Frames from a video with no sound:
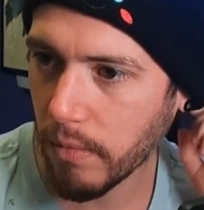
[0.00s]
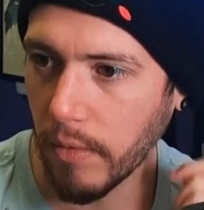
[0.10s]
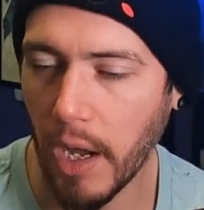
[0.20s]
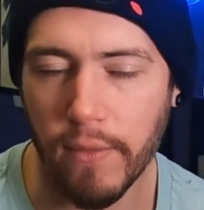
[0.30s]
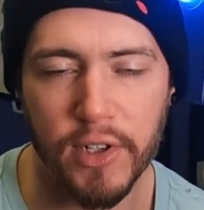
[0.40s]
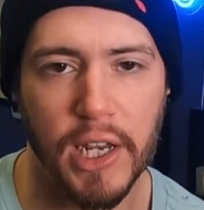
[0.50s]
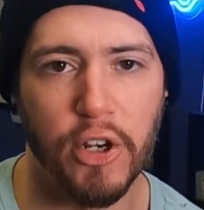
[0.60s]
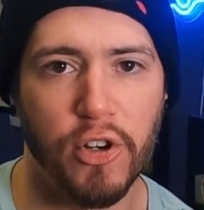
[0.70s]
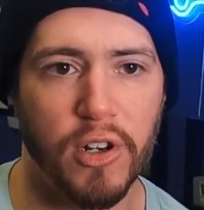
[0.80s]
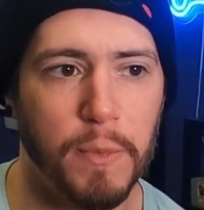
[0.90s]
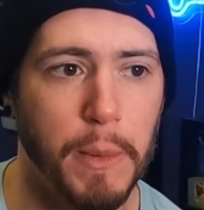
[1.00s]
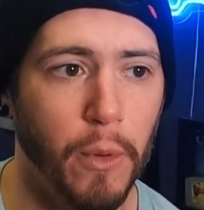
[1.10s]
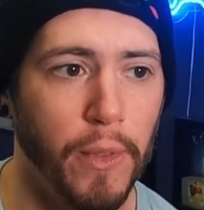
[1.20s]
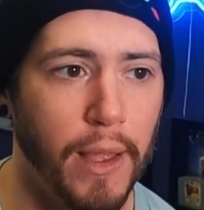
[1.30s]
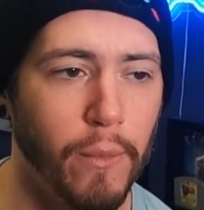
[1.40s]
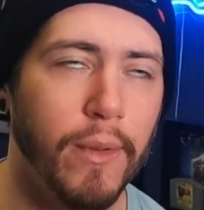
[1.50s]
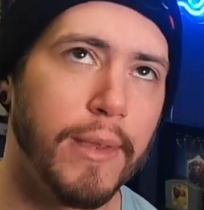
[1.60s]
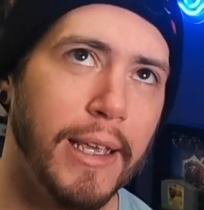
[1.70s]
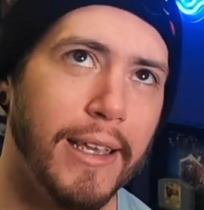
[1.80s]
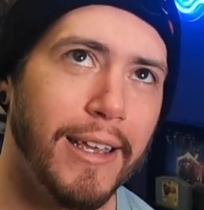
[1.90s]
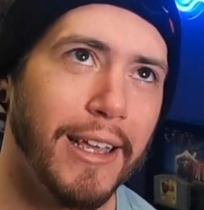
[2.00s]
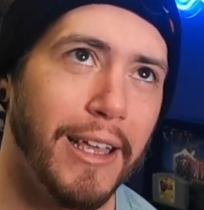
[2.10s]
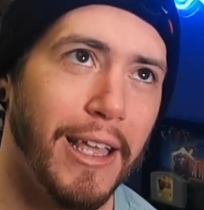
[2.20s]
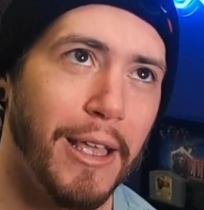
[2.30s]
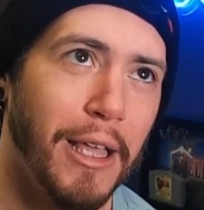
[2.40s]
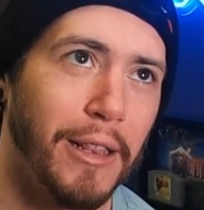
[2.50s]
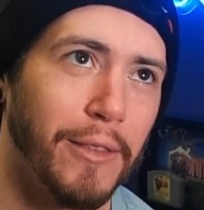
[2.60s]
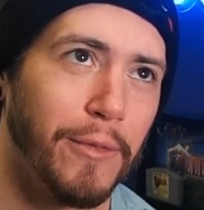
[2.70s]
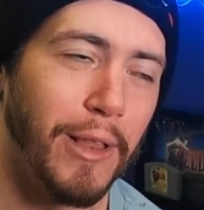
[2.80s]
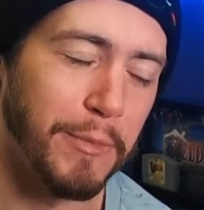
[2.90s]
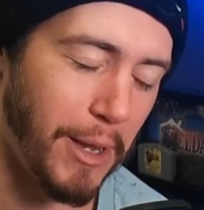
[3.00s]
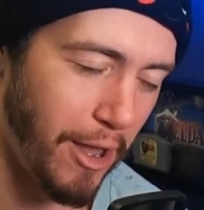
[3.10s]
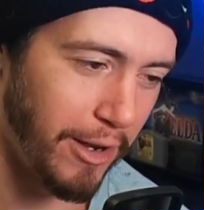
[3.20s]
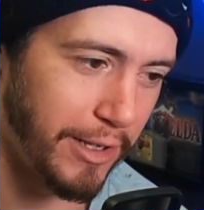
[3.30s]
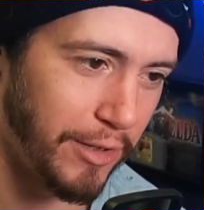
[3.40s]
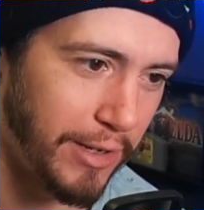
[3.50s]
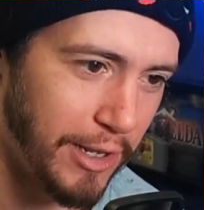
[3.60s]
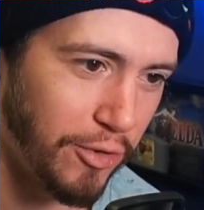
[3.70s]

conversation is people that, let's be honest, it's